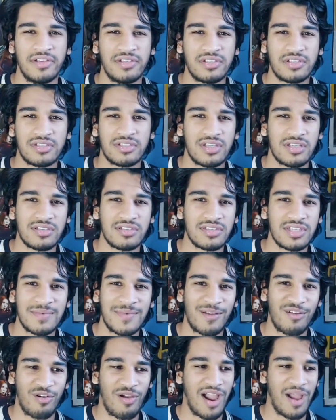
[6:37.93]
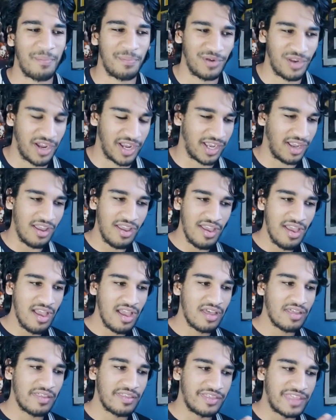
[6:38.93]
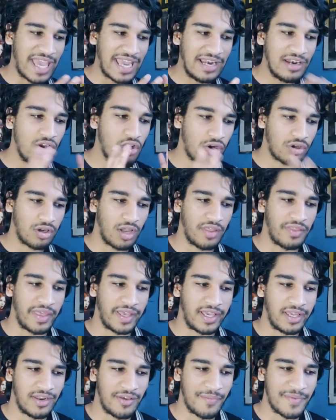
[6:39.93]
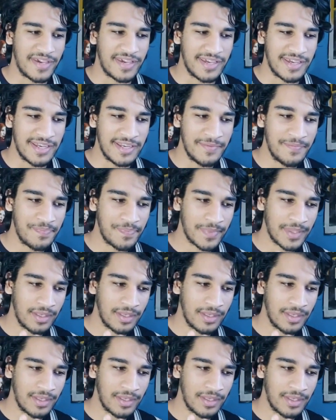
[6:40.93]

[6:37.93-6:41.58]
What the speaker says: It just doesn't seem crap. Like, they look like they're going to be